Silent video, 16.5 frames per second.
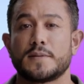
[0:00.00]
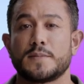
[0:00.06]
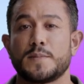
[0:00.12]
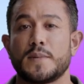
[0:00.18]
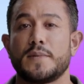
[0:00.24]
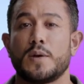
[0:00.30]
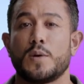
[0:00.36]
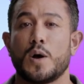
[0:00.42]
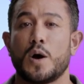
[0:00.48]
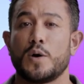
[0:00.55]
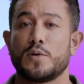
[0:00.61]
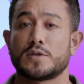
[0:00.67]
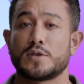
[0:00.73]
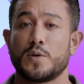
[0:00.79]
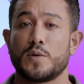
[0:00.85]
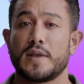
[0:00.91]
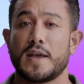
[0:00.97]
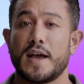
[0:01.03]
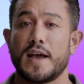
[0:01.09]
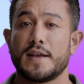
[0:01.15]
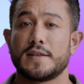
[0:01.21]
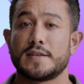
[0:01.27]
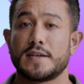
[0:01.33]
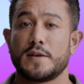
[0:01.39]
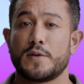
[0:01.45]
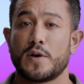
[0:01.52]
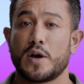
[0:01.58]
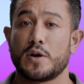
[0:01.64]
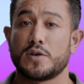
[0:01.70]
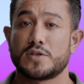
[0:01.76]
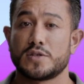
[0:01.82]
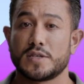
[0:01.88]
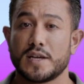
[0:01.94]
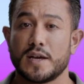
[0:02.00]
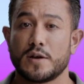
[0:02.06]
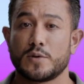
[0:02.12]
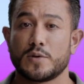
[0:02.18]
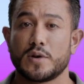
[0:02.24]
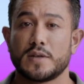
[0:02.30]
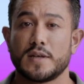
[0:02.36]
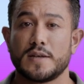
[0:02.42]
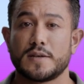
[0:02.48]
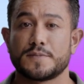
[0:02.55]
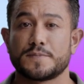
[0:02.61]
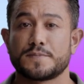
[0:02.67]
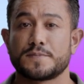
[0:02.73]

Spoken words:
but they're also enhancing large-scale learning.